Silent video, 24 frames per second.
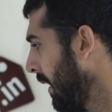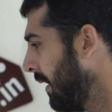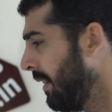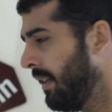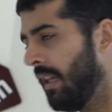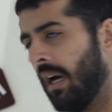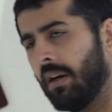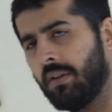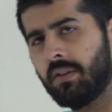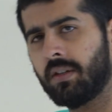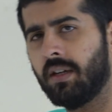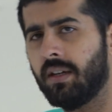
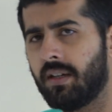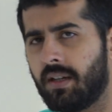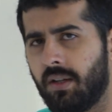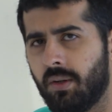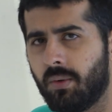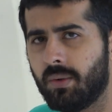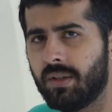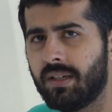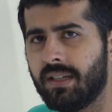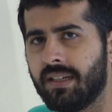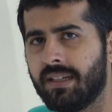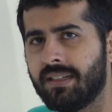Now to
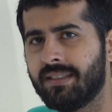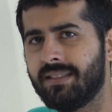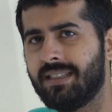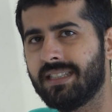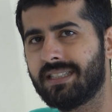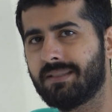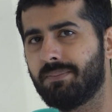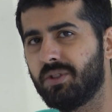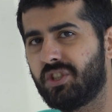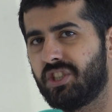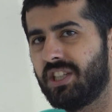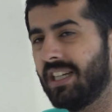conclude,
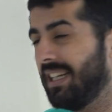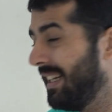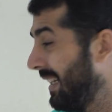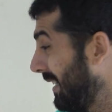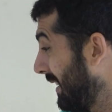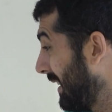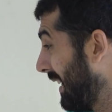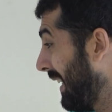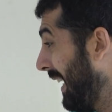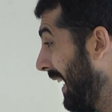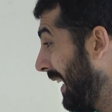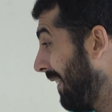this machine
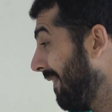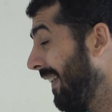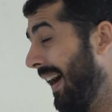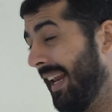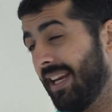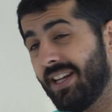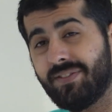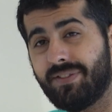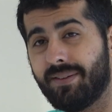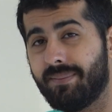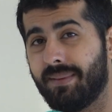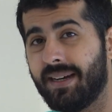is great
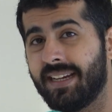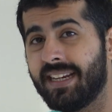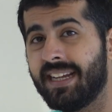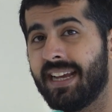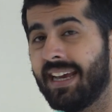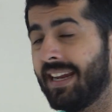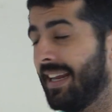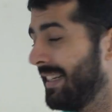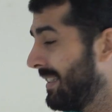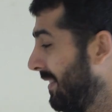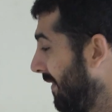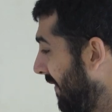value for money
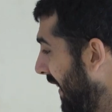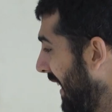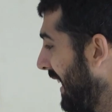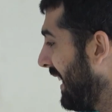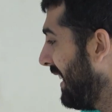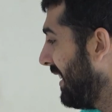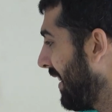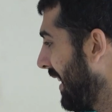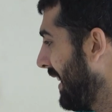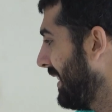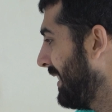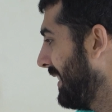and has a very
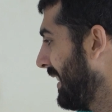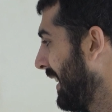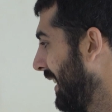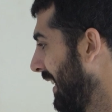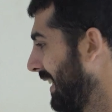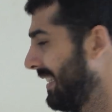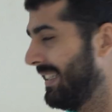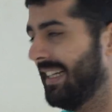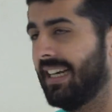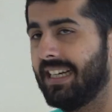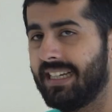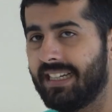interesting
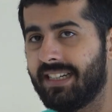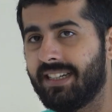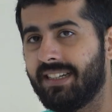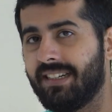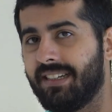design.